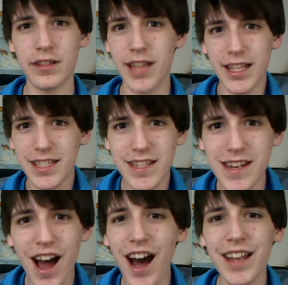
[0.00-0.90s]
That's
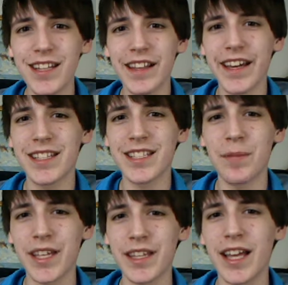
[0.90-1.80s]
not
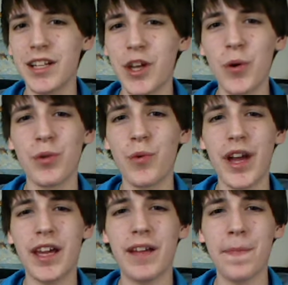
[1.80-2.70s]
something that goes
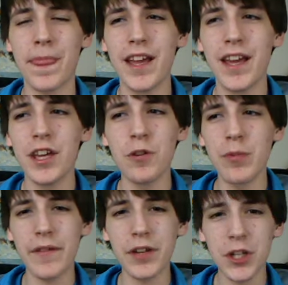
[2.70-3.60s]
away. You would
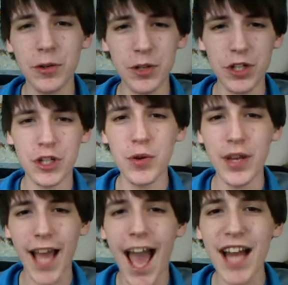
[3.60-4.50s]
be having children
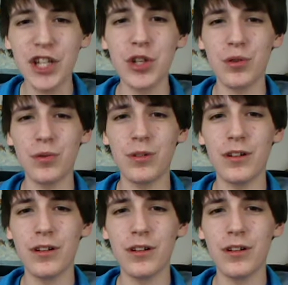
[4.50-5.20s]
shooting at you.